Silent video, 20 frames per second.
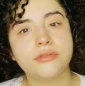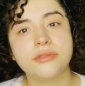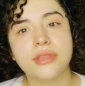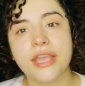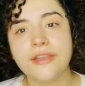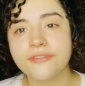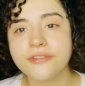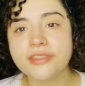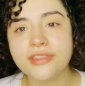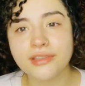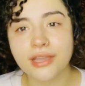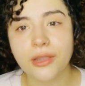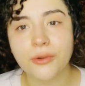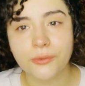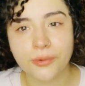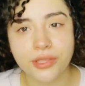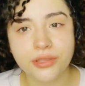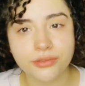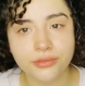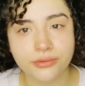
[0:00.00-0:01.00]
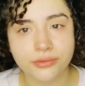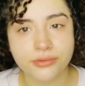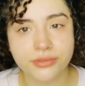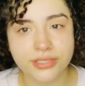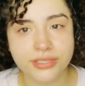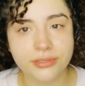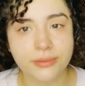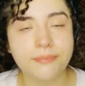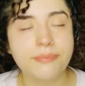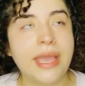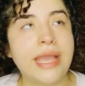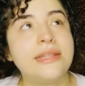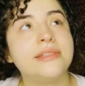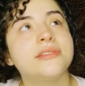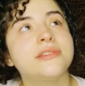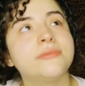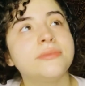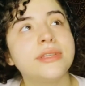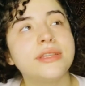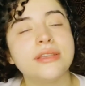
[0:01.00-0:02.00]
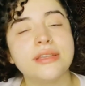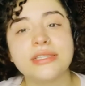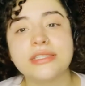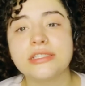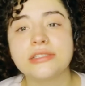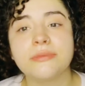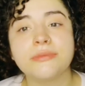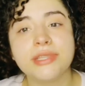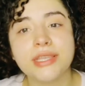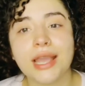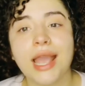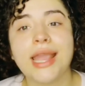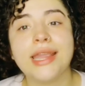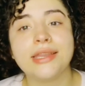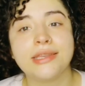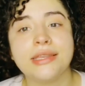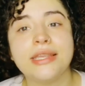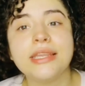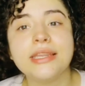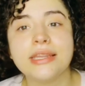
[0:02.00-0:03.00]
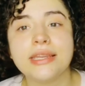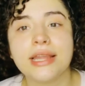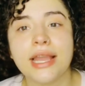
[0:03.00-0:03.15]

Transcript: everything I went through, this abandonment, it's something I needed.